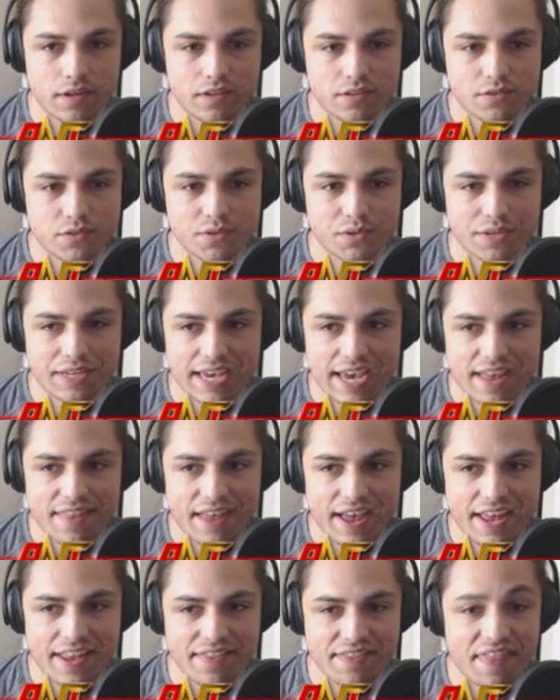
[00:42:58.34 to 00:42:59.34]
So yeah,
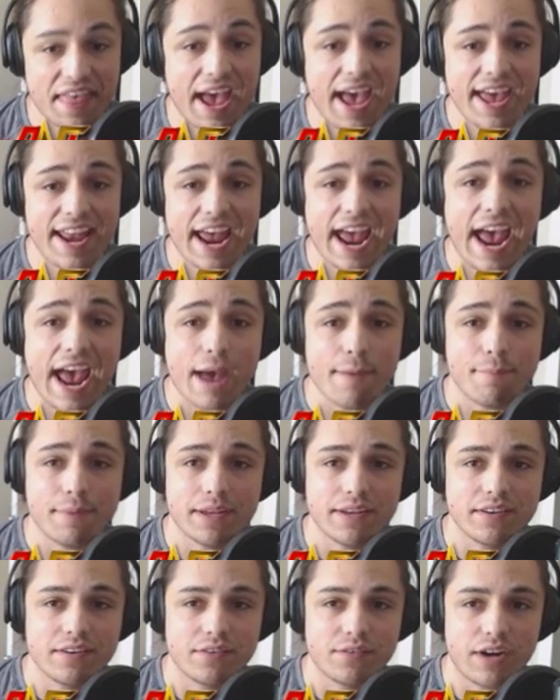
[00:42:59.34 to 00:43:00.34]
that that
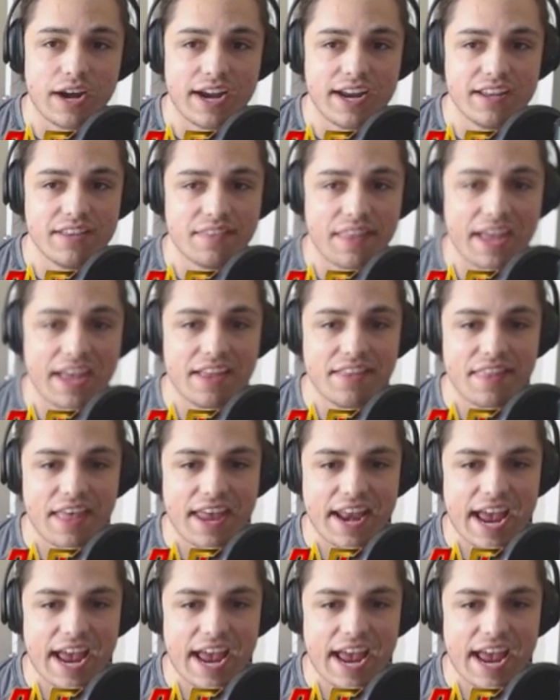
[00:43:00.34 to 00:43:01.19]
happened, right? That that